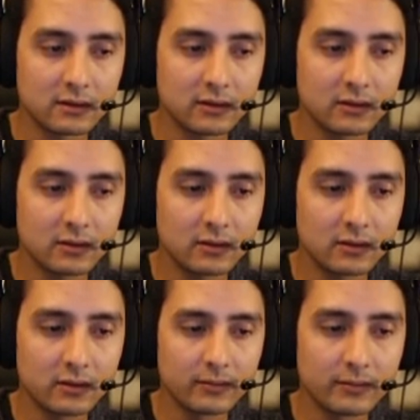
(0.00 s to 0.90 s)

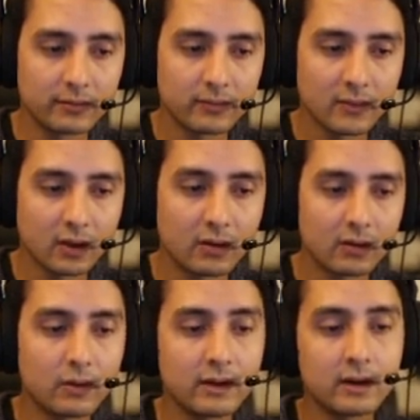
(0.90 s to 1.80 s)
um when
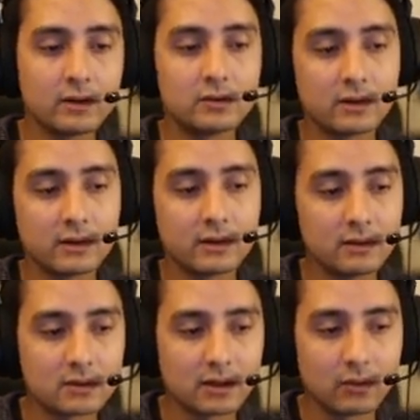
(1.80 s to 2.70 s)
I do an
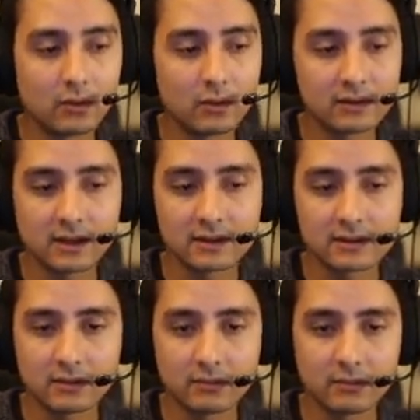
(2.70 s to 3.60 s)
animation, I always
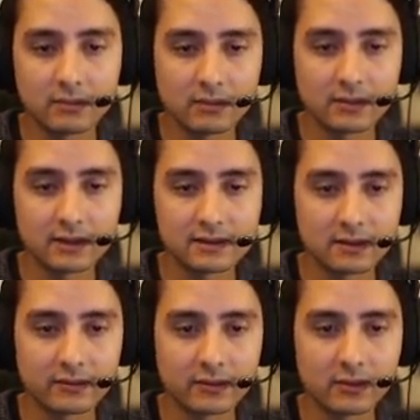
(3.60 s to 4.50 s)
asking myself,
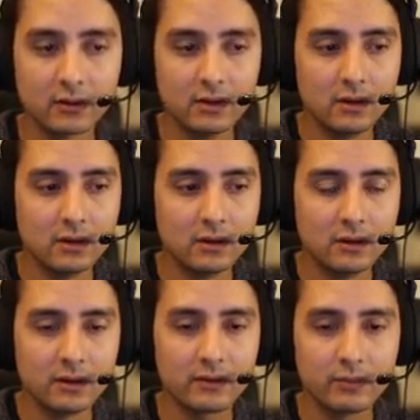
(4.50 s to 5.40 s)
oh, if
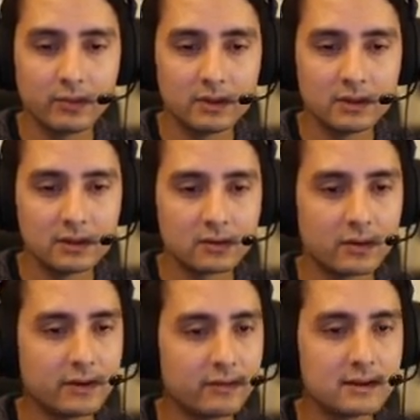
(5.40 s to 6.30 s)
I put this or
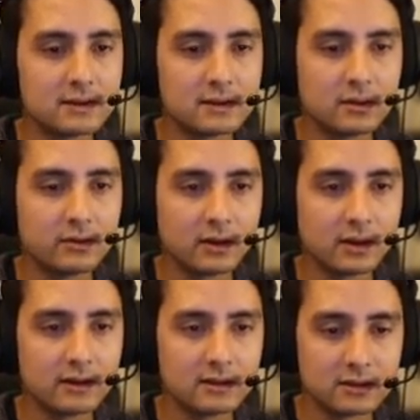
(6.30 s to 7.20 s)
if I see a dog like
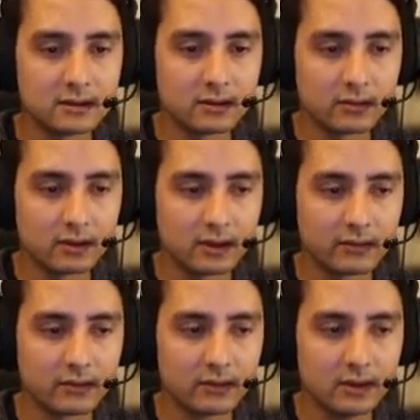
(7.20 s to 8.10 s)
this in the real life,
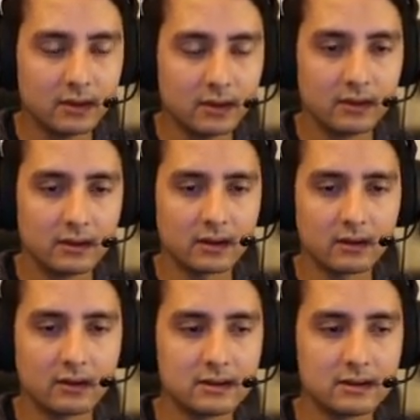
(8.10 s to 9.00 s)

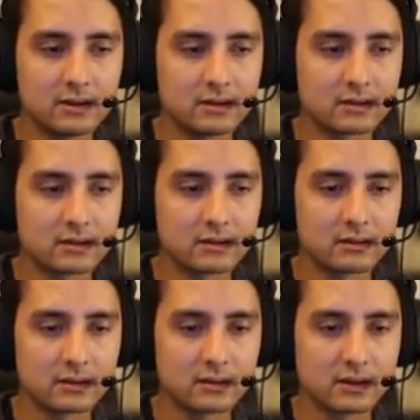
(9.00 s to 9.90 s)
is it
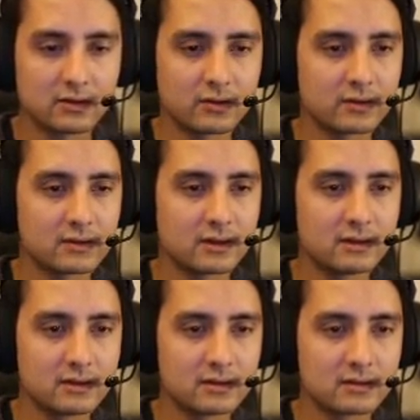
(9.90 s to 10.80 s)
can I trust that
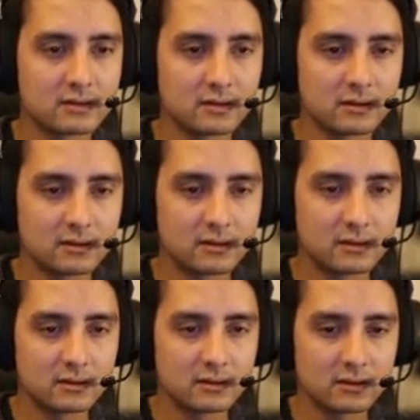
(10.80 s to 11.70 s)

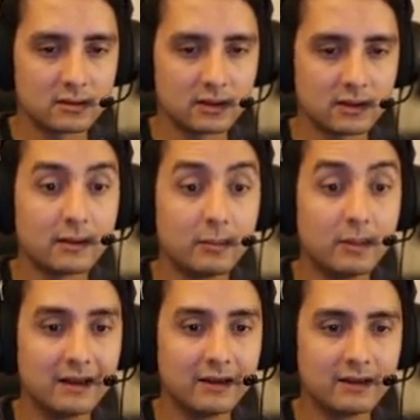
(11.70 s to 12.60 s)
can I
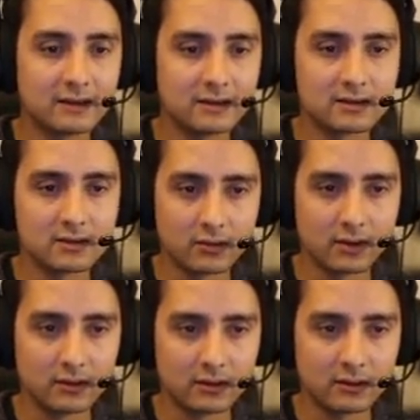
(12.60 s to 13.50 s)
believe that it's a real
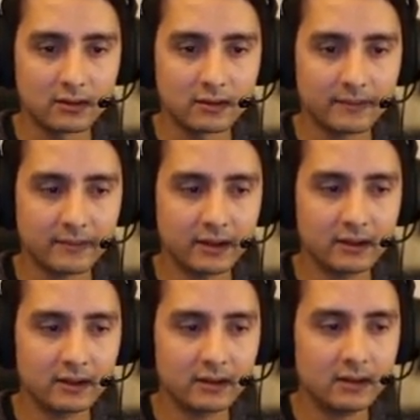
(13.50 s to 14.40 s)
dog?
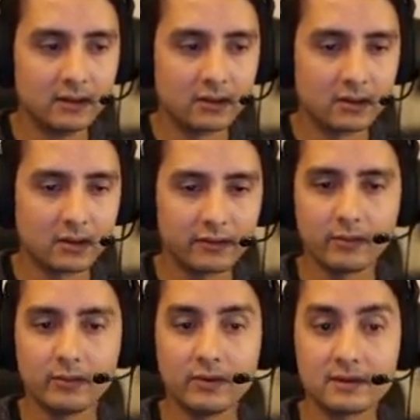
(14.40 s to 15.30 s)
Or if I
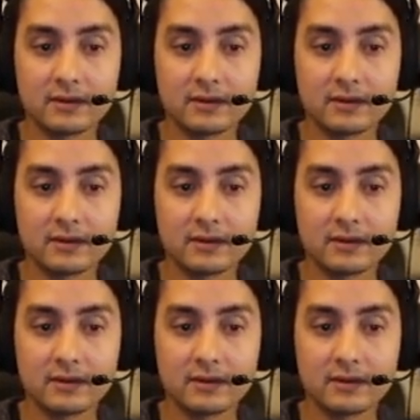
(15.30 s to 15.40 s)
put this